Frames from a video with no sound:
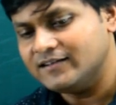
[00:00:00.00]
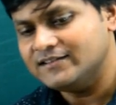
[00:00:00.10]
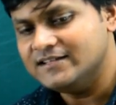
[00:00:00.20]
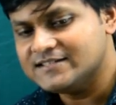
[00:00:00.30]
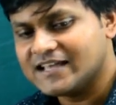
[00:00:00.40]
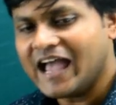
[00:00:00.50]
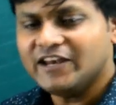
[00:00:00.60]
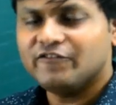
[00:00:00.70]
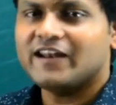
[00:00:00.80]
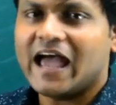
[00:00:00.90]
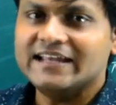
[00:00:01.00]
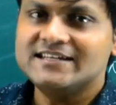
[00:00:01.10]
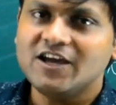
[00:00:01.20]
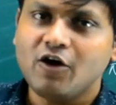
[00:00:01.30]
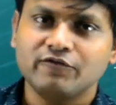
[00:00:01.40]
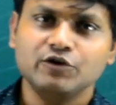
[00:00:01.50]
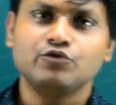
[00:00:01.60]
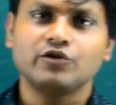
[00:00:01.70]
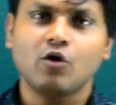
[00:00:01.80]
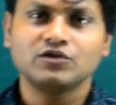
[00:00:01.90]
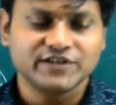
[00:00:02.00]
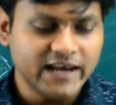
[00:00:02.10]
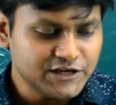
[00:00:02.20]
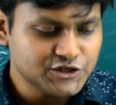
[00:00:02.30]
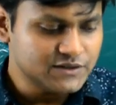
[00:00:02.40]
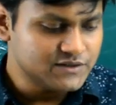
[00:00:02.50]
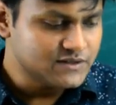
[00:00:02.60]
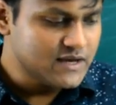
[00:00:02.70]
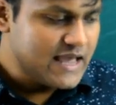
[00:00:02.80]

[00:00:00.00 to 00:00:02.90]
this kind of an idea of neutrino oscillations